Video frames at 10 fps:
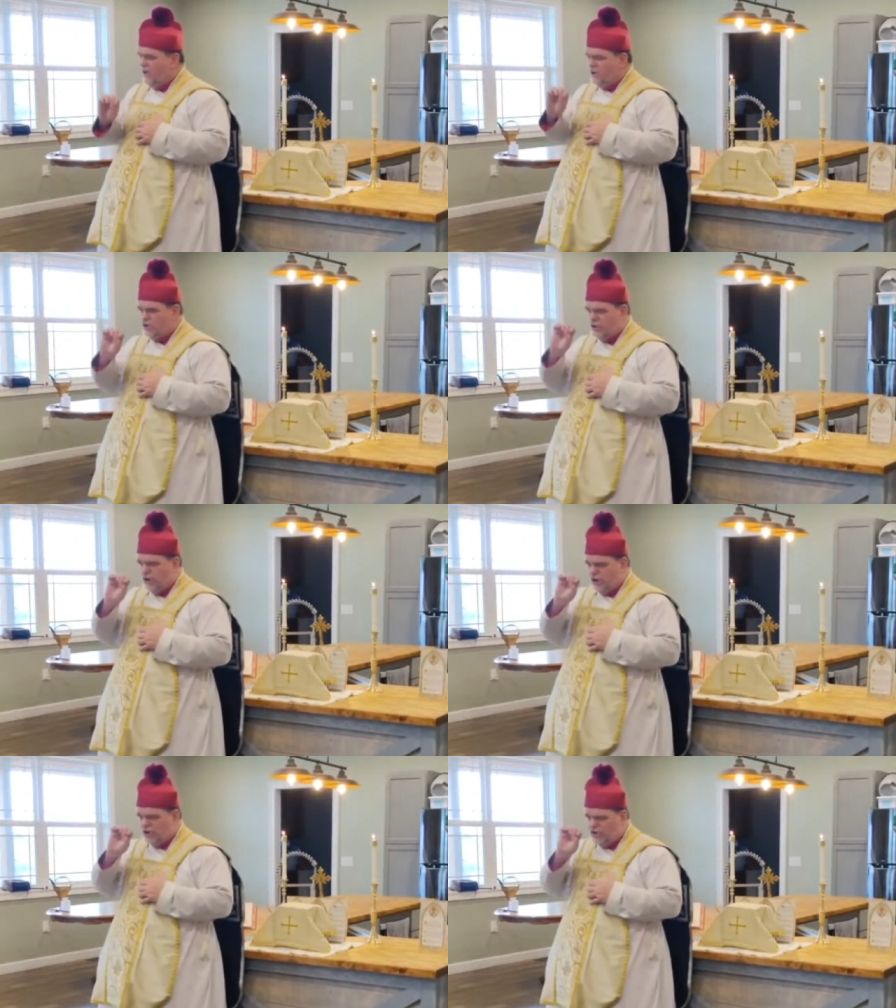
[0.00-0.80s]
His
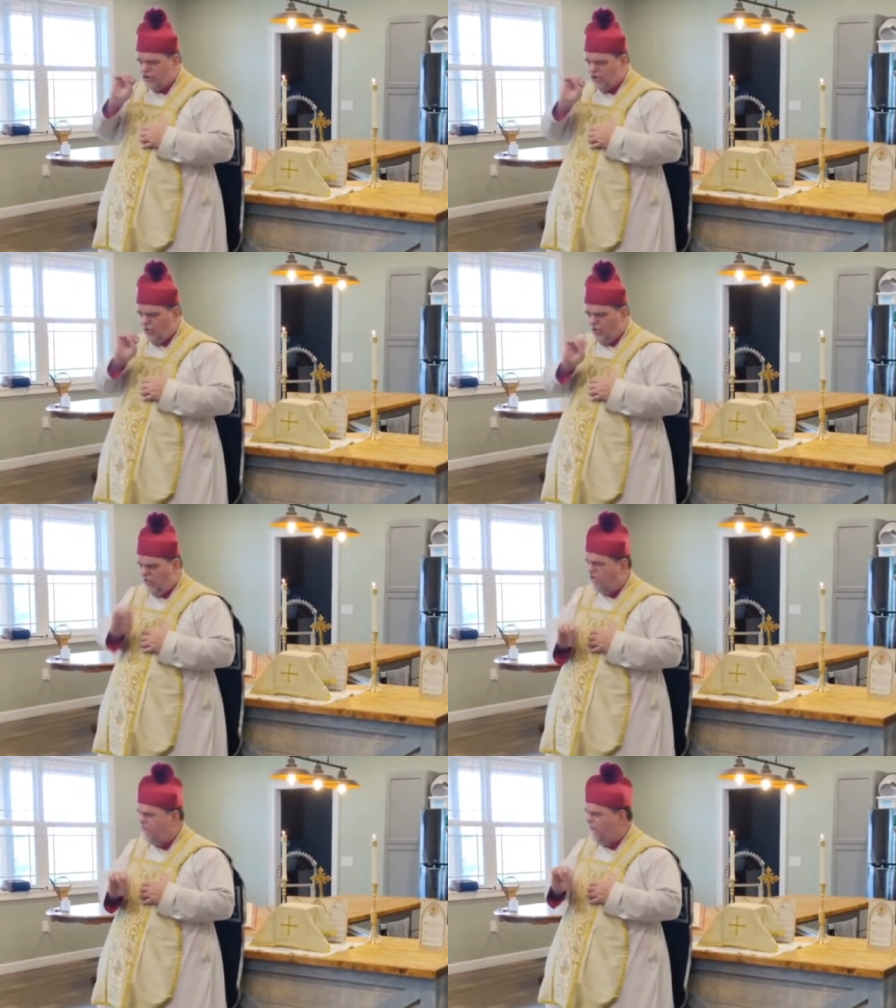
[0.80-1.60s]
church shall
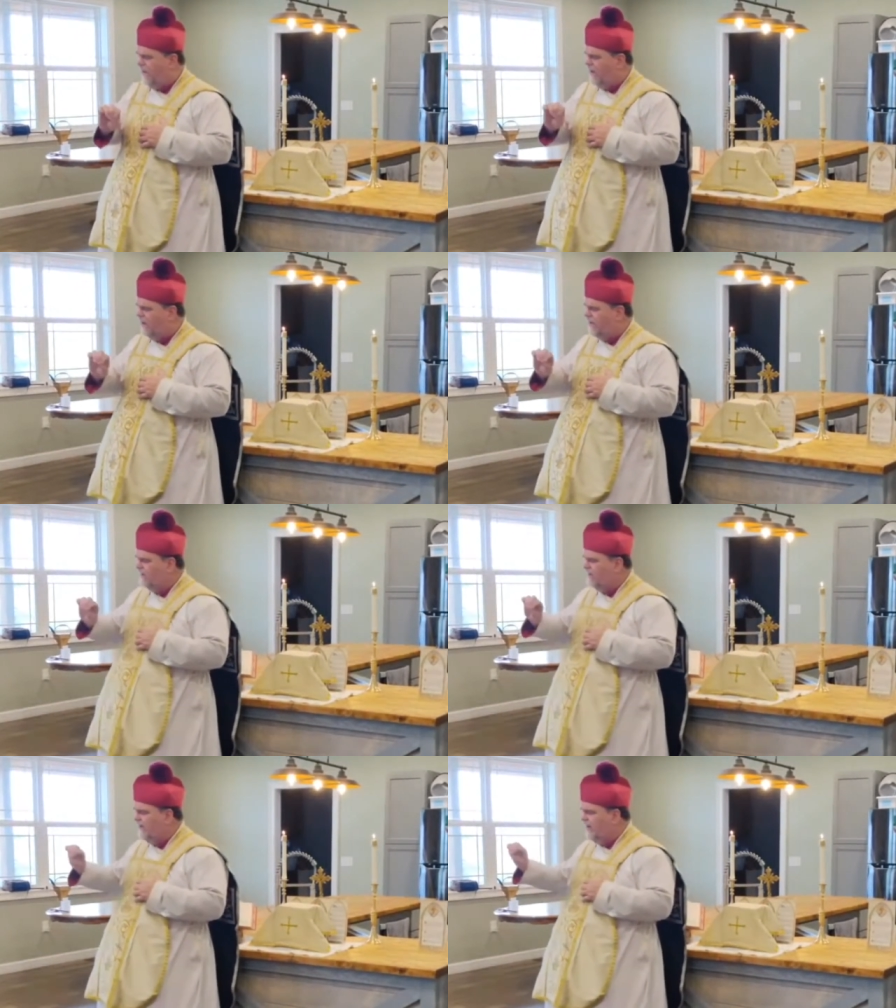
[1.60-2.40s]
always be here
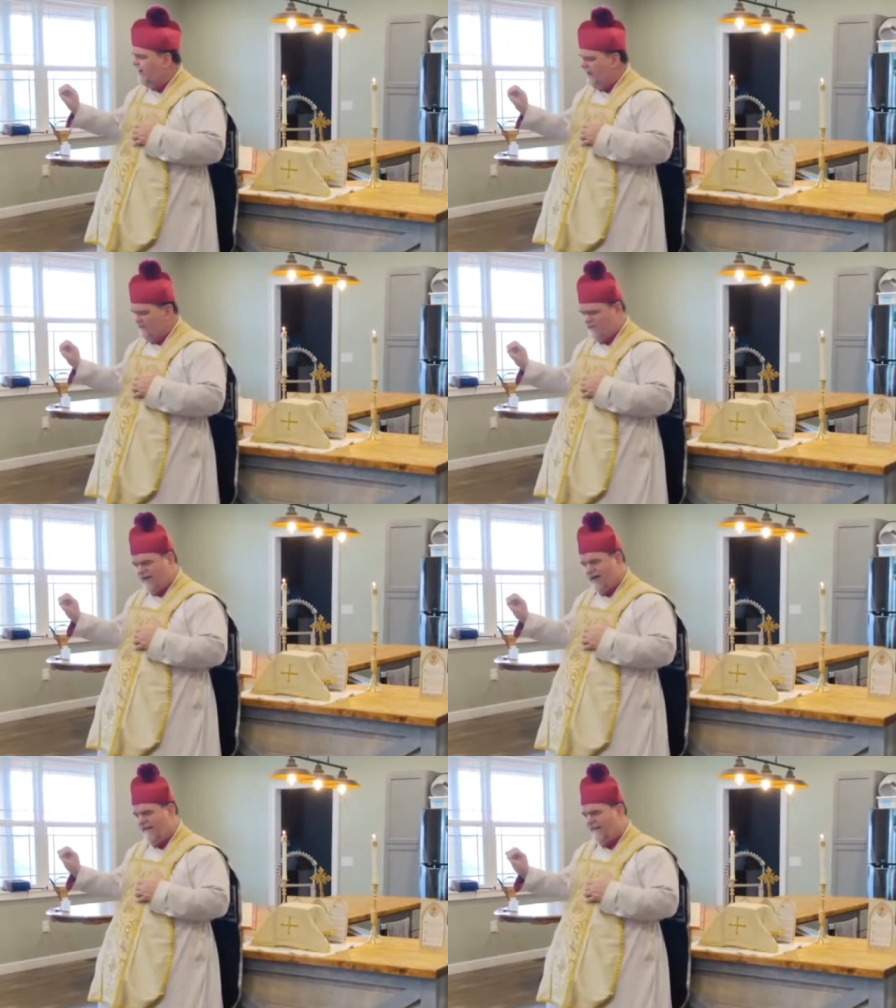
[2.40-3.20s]
till the very end of
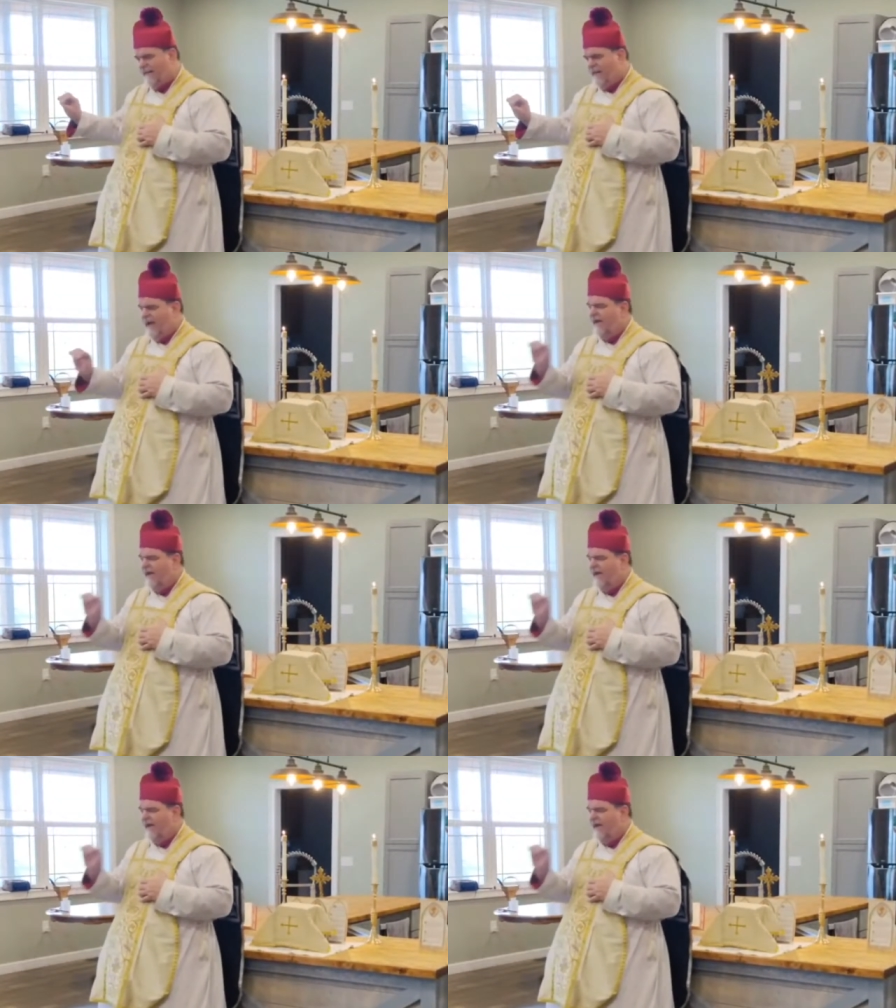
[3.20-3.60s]
time.